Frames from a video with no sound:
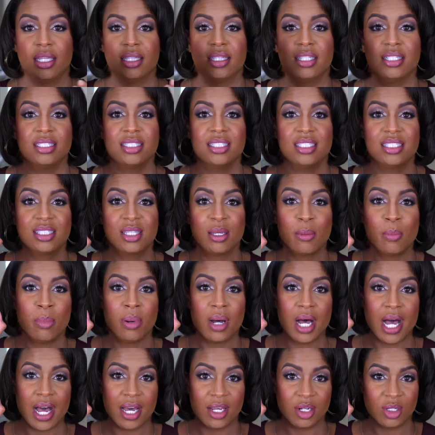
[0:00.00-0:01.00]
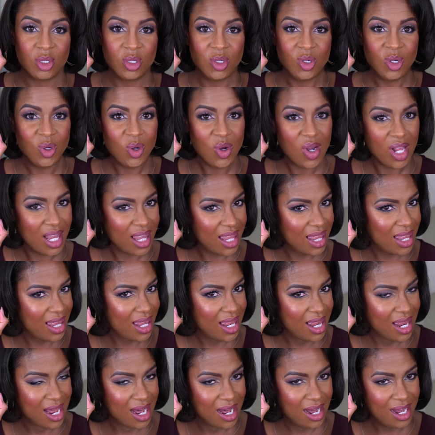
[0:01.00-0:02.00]
This is the bottle.
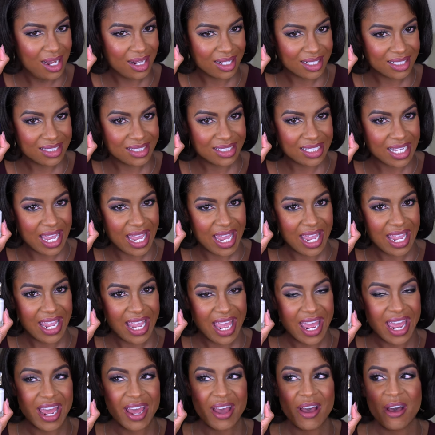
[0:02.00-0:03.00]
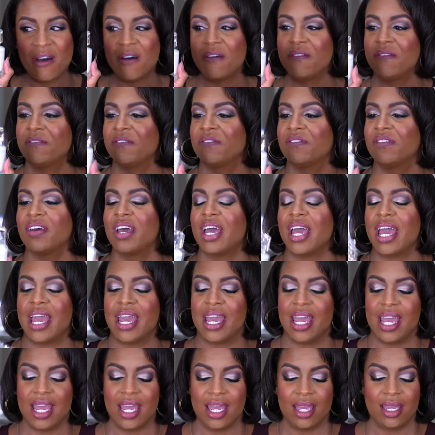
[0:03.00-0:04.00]
Lux AF.
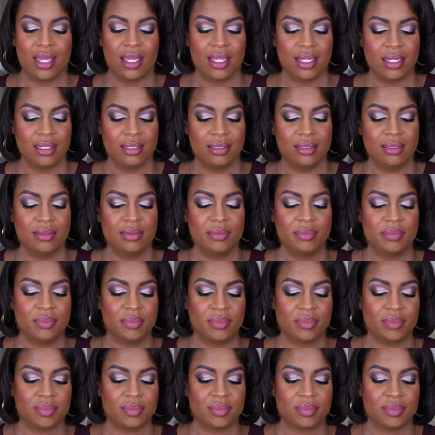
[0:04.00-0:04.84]
And